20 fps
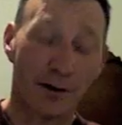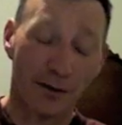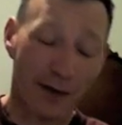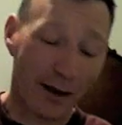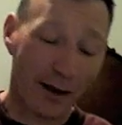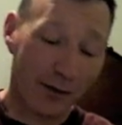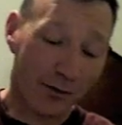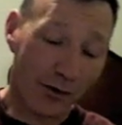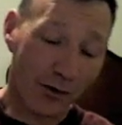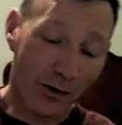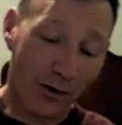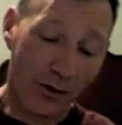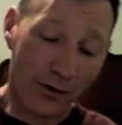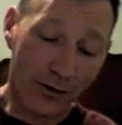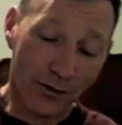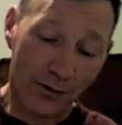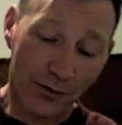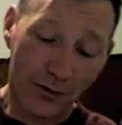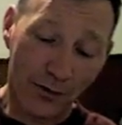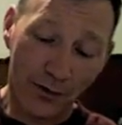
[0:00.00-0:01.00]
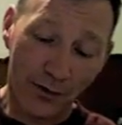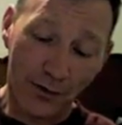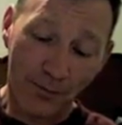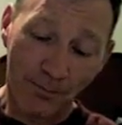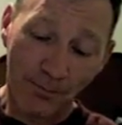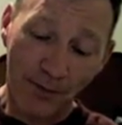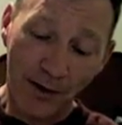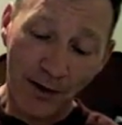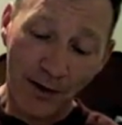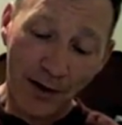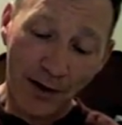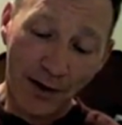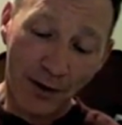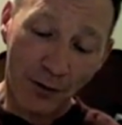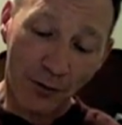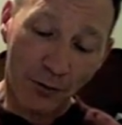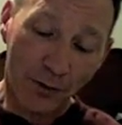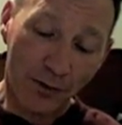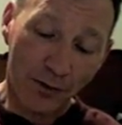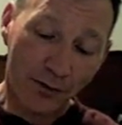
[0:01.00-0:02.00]
That's hard. He
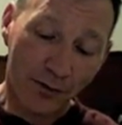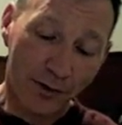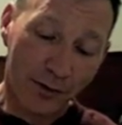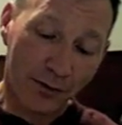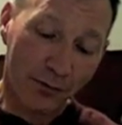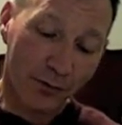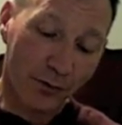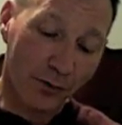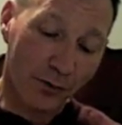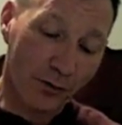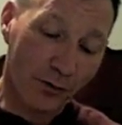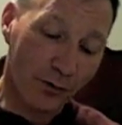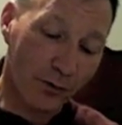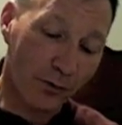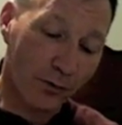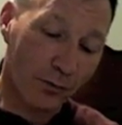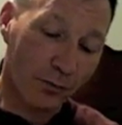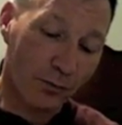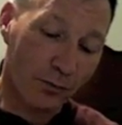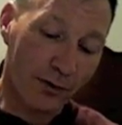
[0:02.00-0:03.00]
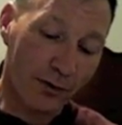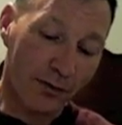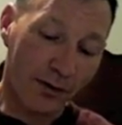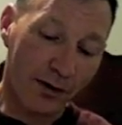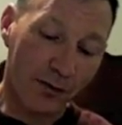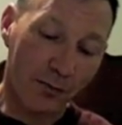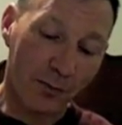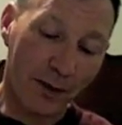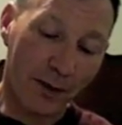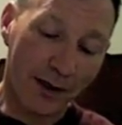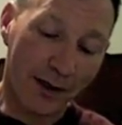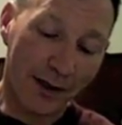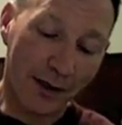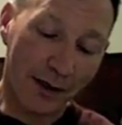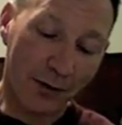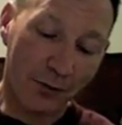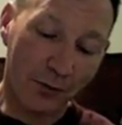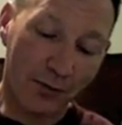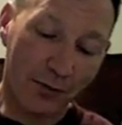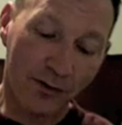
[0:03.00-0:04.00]
receives you, receives me, and He
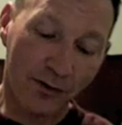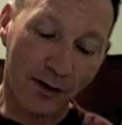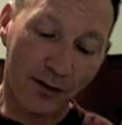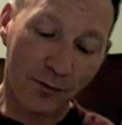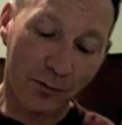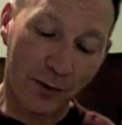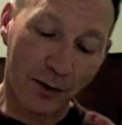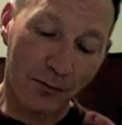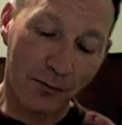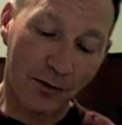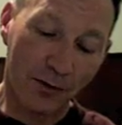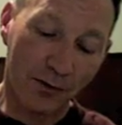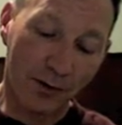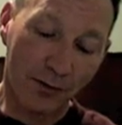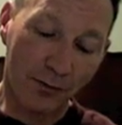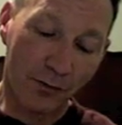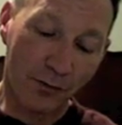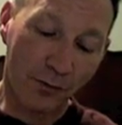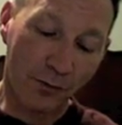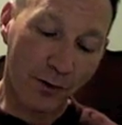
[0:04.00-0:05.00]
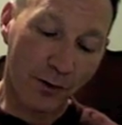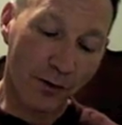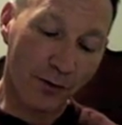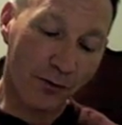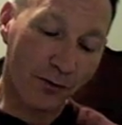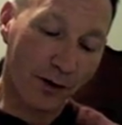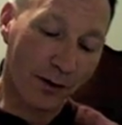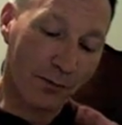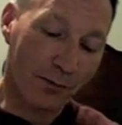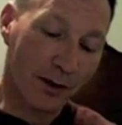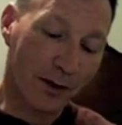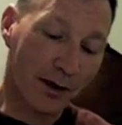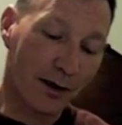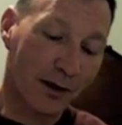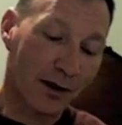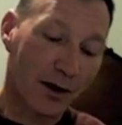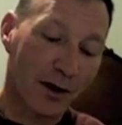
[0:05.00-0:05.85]
receives me, receives the one who sent me.